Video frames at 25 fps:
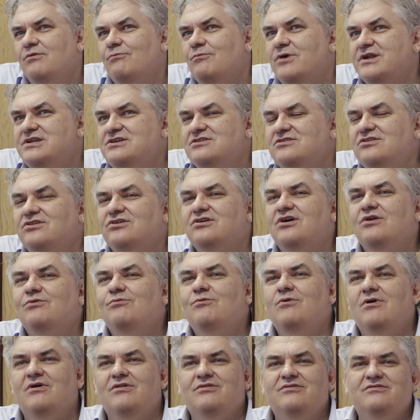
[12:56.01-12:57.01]
when you look at
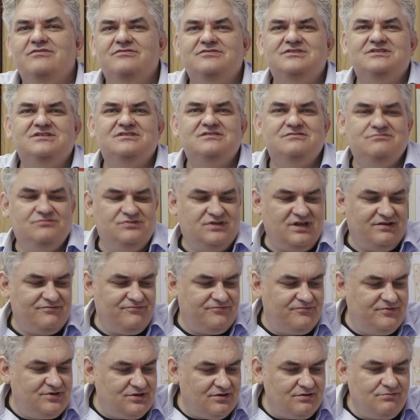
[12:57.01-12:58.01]
what
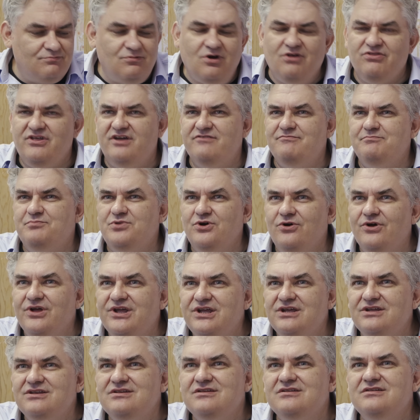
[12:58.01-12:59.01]
they've done, what they've put
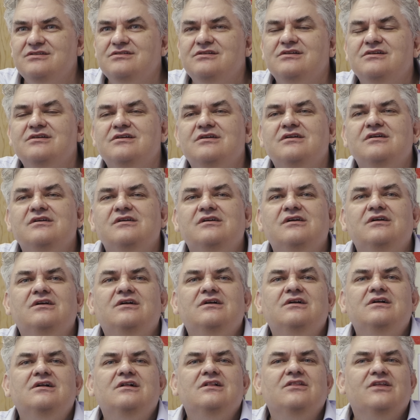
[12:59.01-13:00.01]
in,
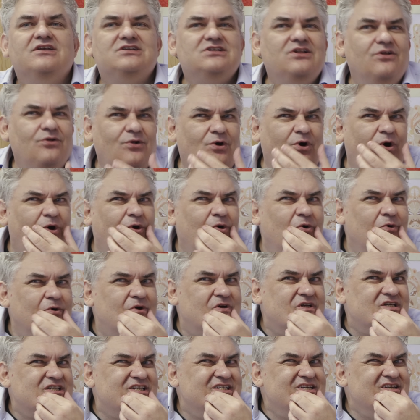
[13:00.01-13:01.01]
there's little
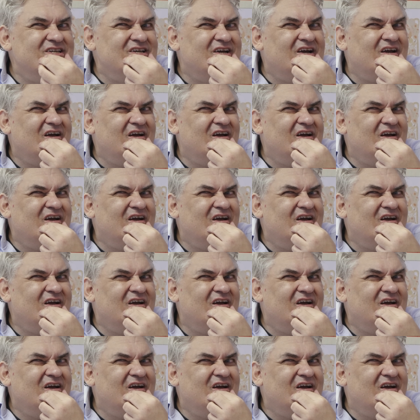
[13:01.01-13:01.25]
hooks in the